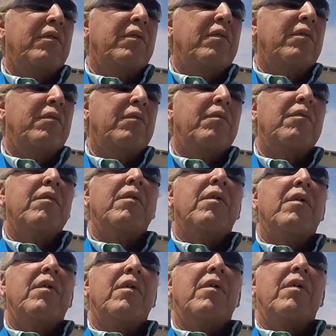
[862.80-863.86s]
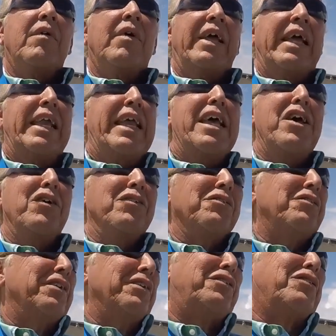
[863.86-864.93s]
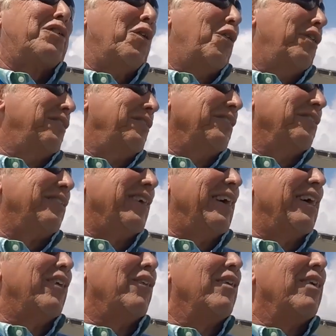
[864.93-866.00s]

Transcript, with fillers: Beautiful day. It is. It's gorgeous out.